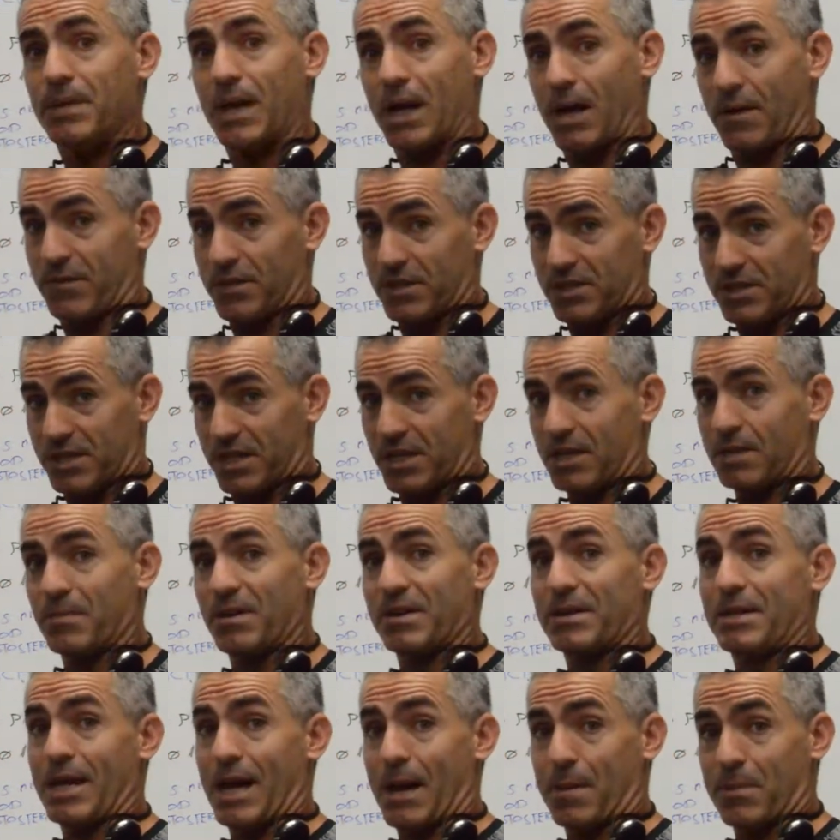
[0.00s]
obviously, the
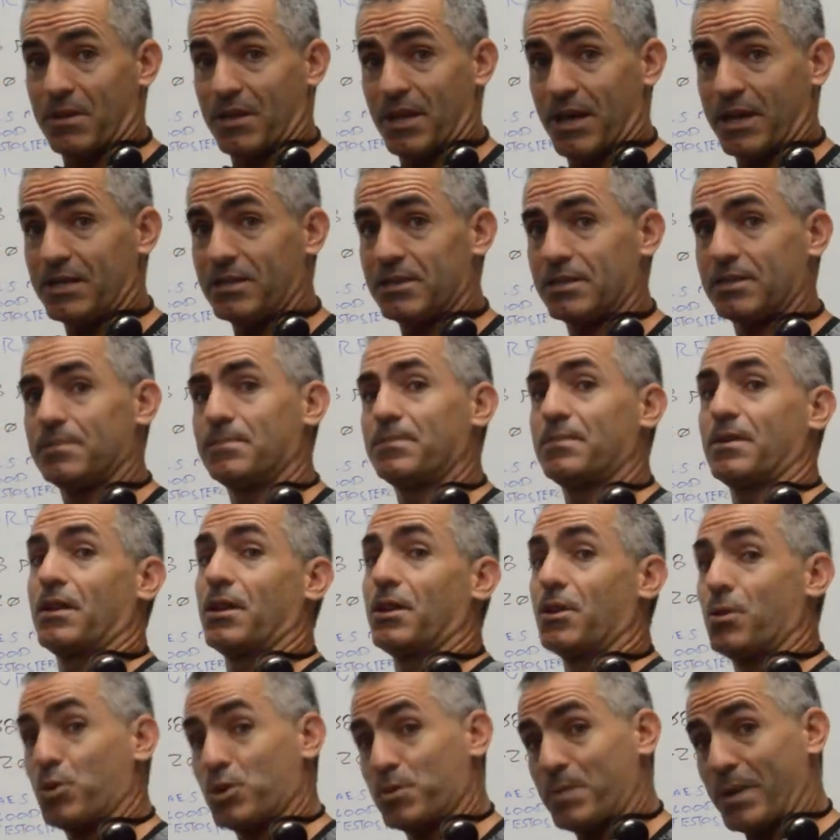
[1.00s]
metabolites,
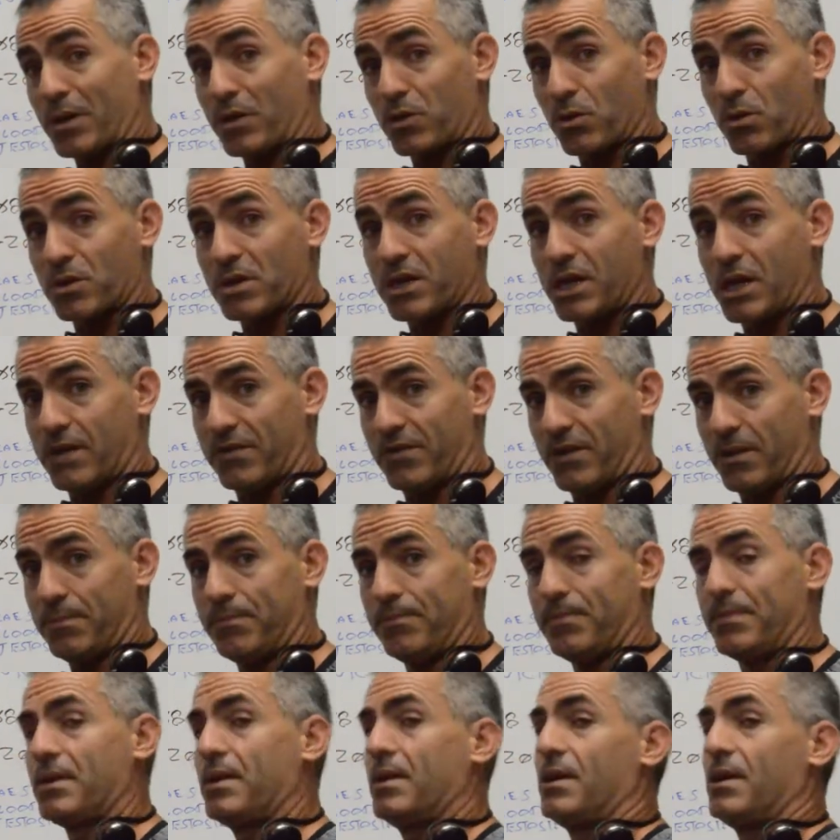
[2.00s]
and there was about thirteen of them.